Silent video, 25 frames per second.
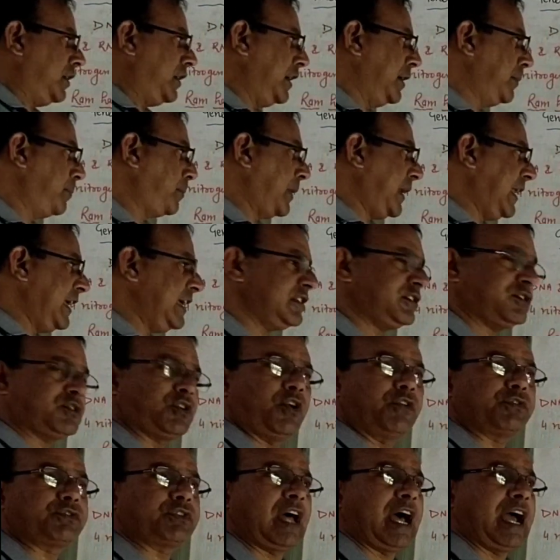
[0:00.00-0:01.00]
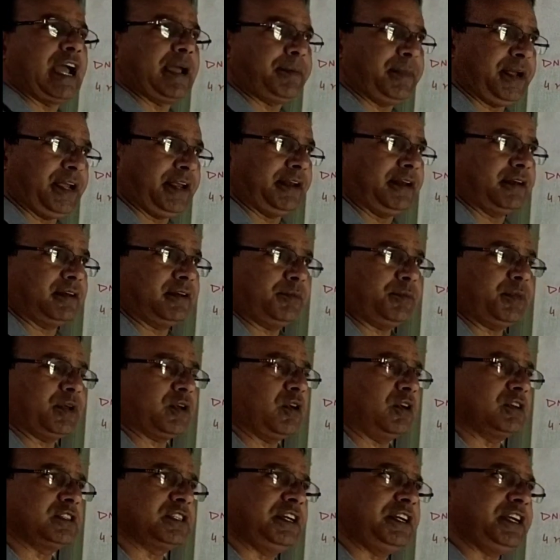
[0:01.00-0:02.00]
In place of thymine,
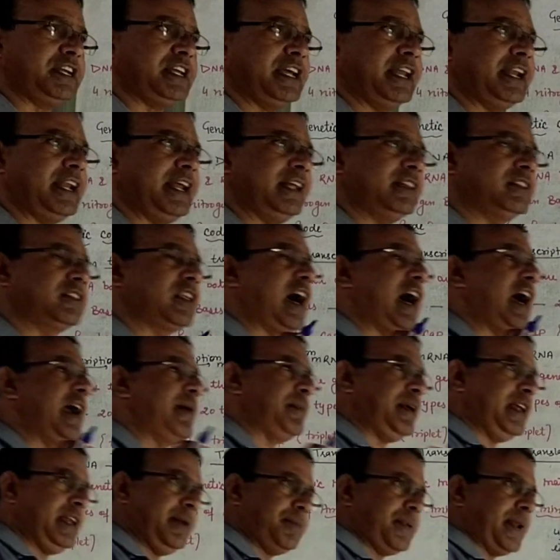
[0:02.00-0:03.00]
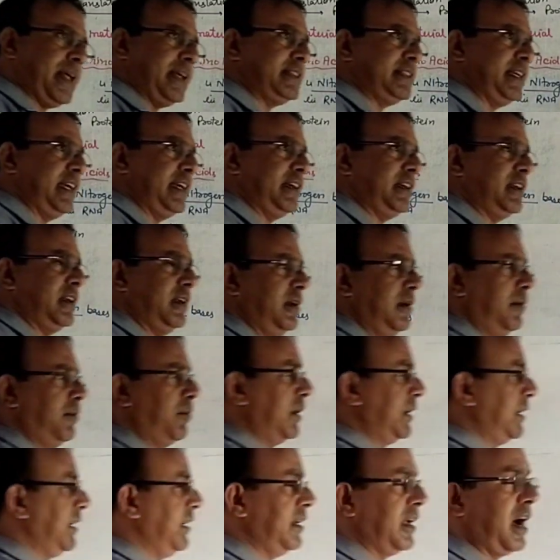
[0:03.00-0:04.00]
because in DNA thymine present,
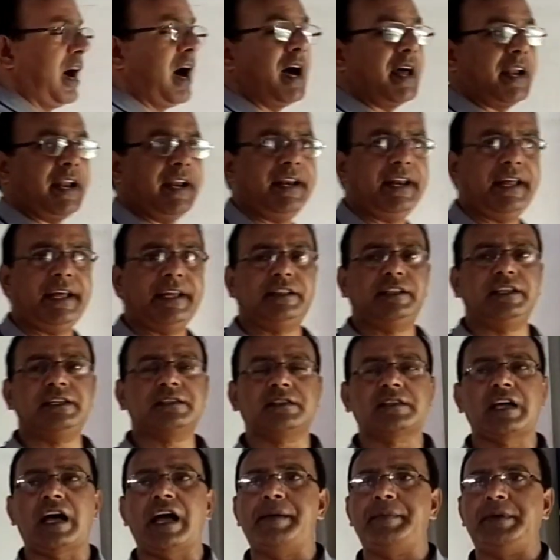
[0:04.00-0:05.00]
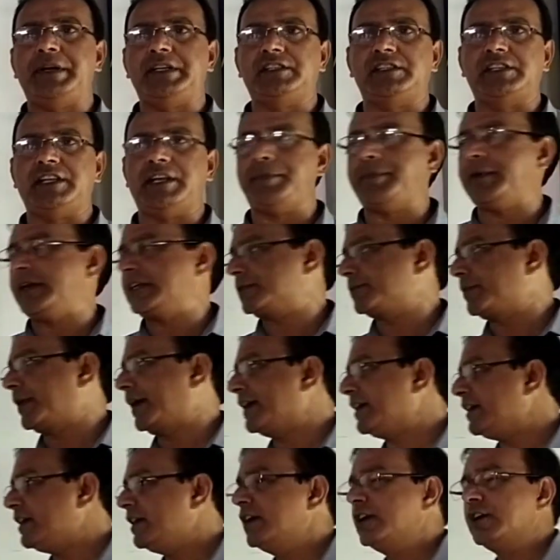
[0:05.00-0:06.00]
but in RNA this thymine is replaced by
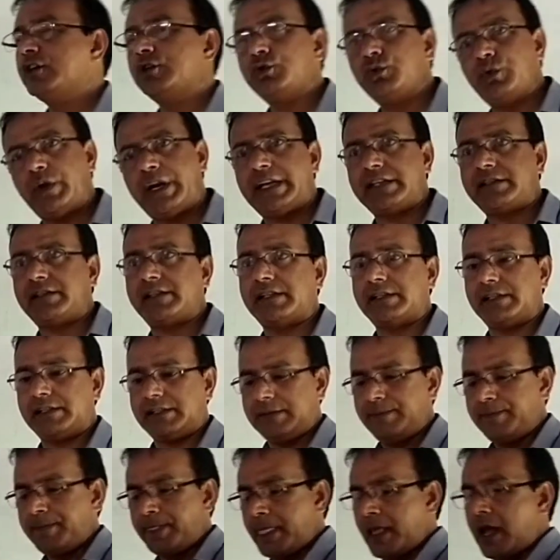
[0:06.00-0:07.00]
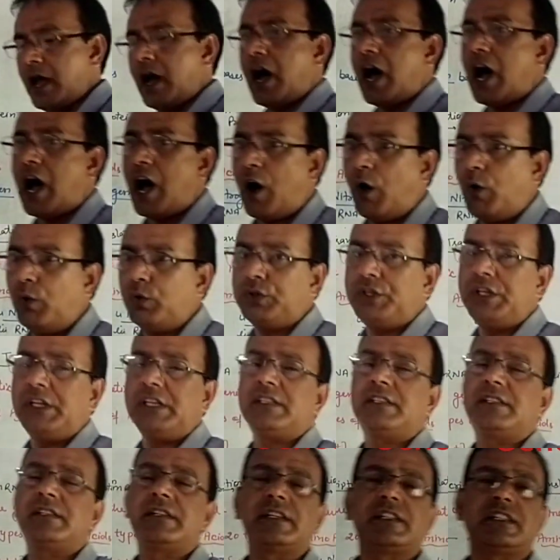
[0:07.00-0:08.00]
uracil. How
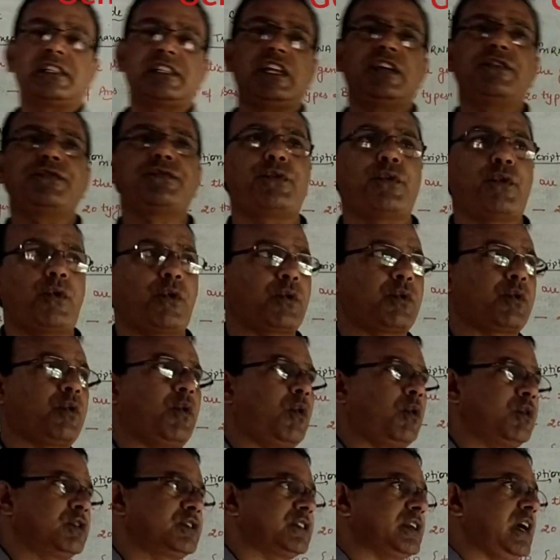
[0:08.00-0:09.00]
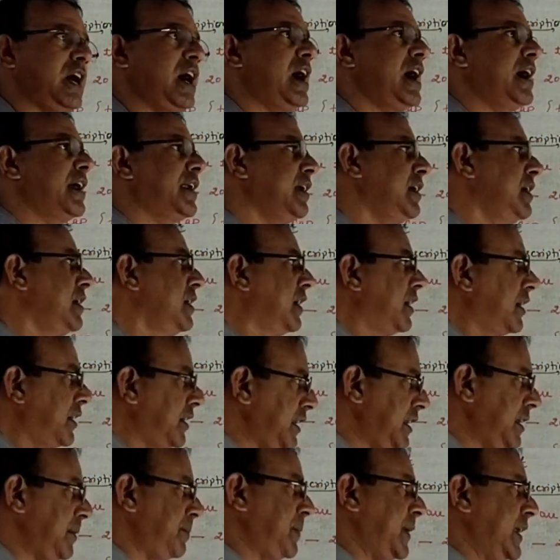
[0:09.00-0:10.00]
these 64 codes are
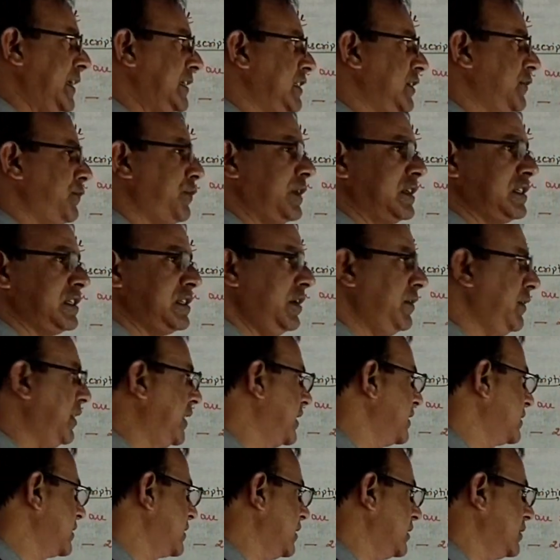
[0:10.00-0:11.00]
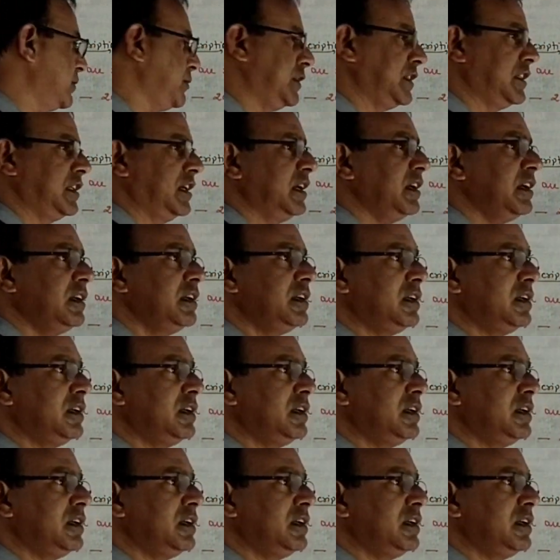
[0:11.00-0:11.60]
represent. Firstly, we discuss with the